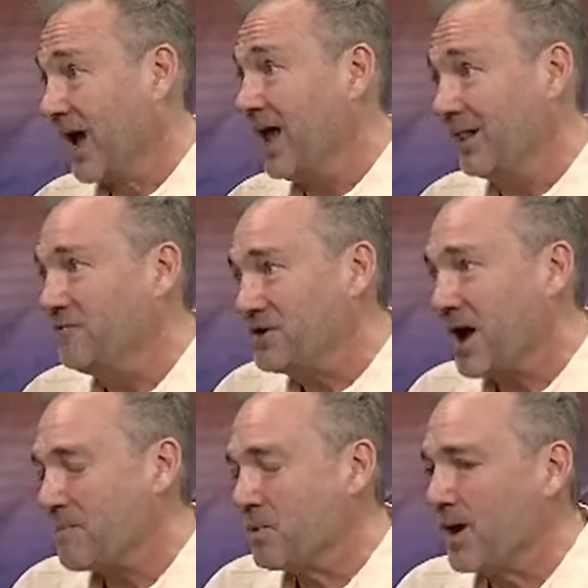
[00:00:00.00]
I love to
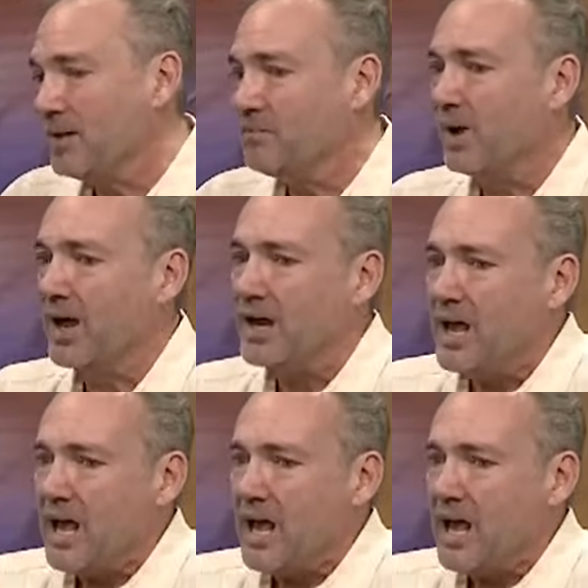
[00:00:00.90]
operate, but